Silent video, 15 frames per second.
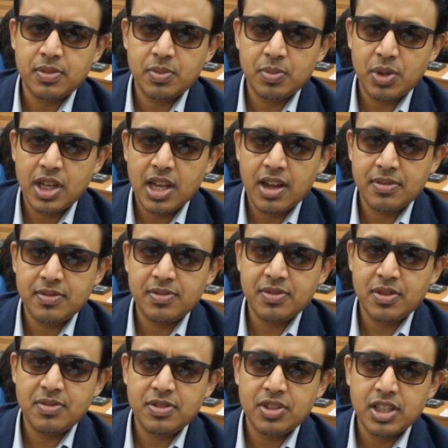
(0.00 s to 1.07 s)
We have
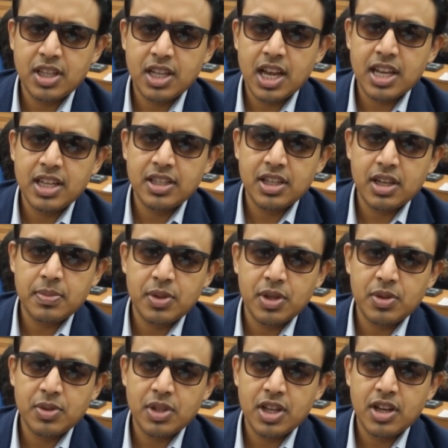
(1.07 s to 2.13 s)

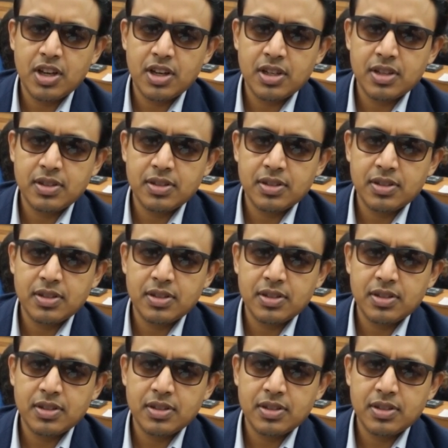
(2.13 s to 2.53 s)
59W there.